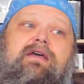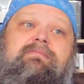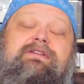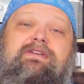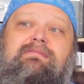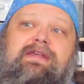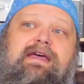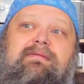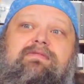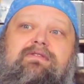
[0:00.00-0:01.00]
But
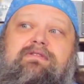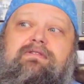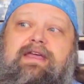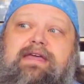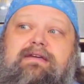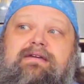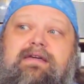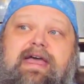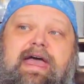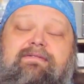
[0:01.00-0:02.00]
sometimes, like,
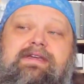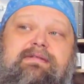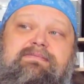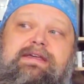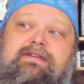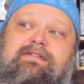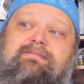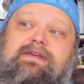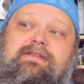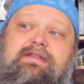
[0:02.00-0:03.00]
having it being
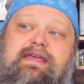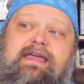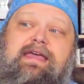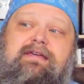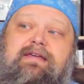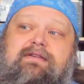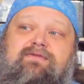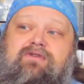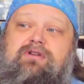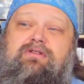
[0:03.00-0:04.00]
something that they can't get
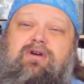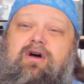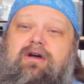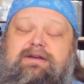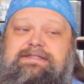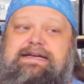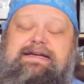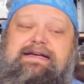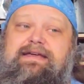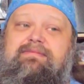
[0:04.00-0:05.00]
for a long
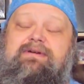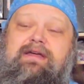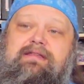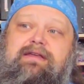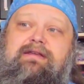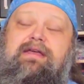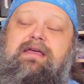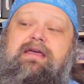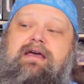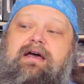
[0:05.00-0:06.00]
time and then
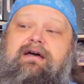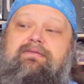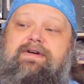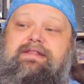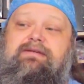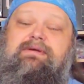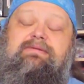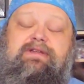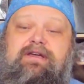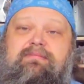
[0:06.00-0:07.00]
finally being
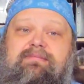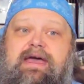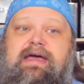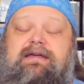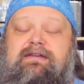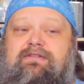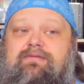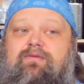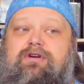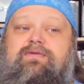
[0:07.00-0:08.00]
able to come back is a
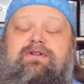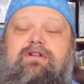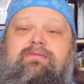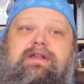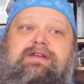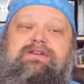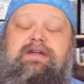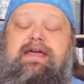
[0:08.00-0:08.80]
wonderful culmination.